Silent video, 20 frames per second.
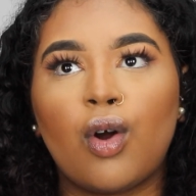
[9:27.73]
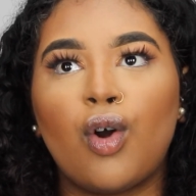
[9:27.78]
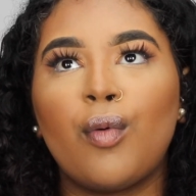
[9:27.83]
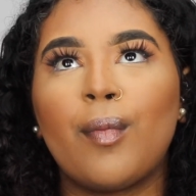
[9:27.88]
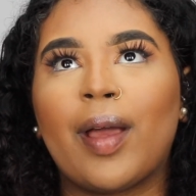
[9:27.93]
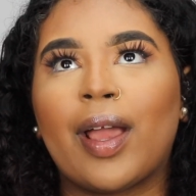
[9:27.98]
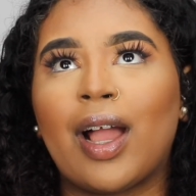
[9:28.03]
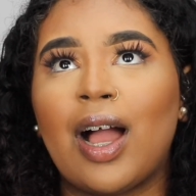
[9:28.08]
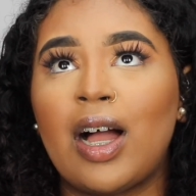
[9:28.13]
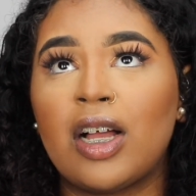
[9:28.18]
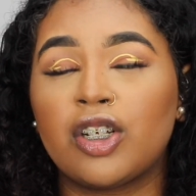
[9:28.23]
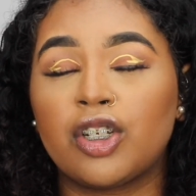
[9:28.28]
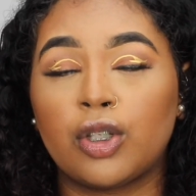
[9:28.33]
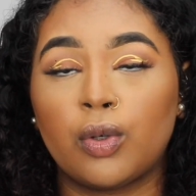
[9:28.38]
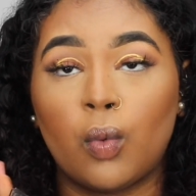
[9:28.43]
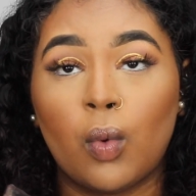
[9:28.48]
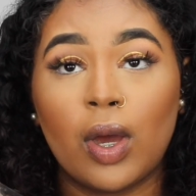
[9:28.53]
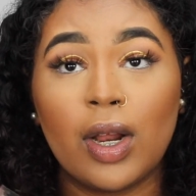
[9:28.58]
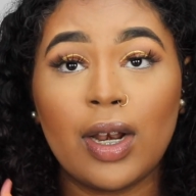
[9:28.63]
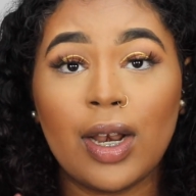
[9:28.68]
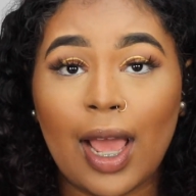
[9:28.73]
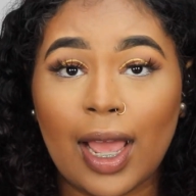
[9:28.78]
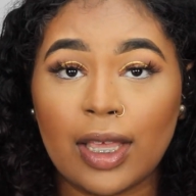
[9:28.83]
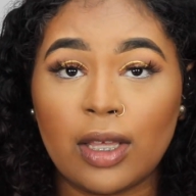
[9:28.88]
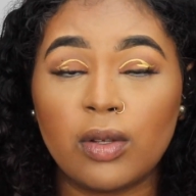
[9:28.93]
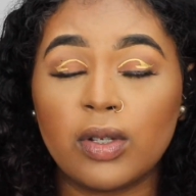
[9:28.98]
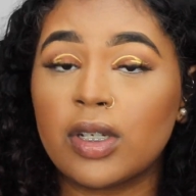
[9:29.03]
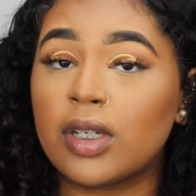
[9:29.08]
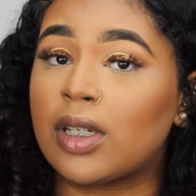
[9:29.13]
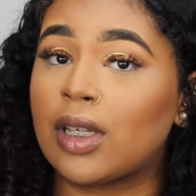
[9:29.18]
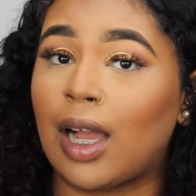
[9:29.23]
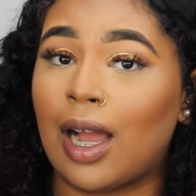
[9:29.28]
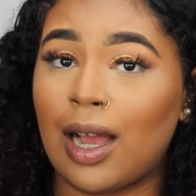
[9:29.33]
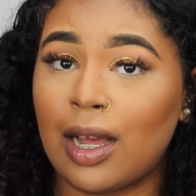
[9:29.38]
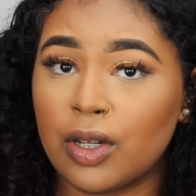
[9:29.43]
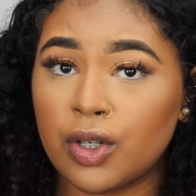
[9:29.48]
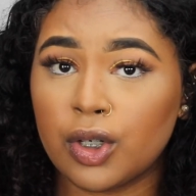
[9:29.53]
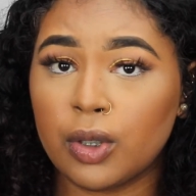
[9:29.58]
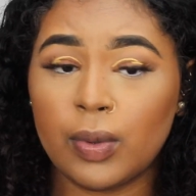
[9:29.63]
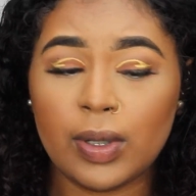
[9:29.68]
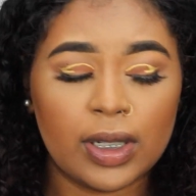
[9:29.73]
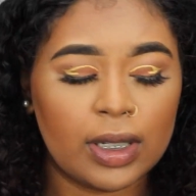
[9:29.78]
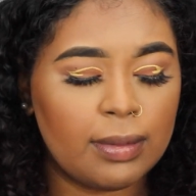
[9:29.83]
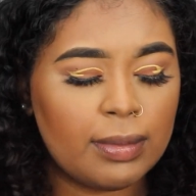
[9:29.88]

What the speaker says: Oh my gosh, the one I use it to contour with